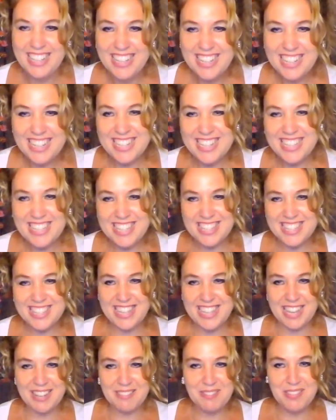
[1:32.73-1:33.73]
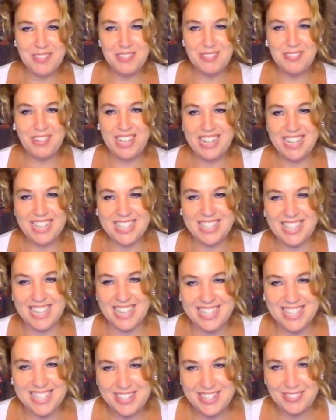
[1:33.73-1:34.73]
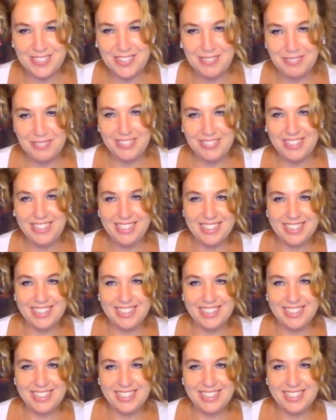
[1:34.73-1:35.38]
Sun, Moon, Venus. That's adorable.